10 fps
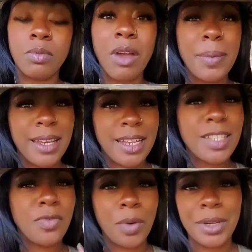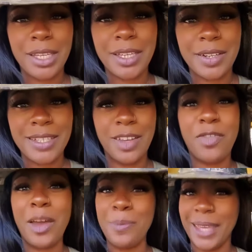probably the next 4 years,
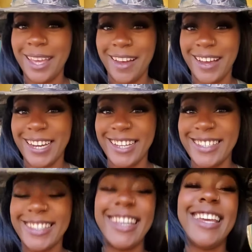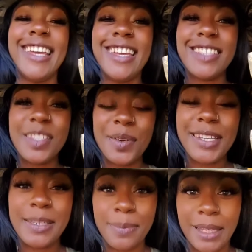if I'm being honest, is
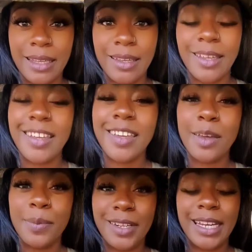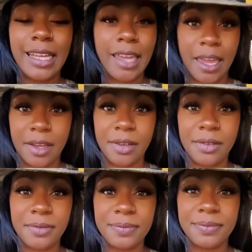going to be community care.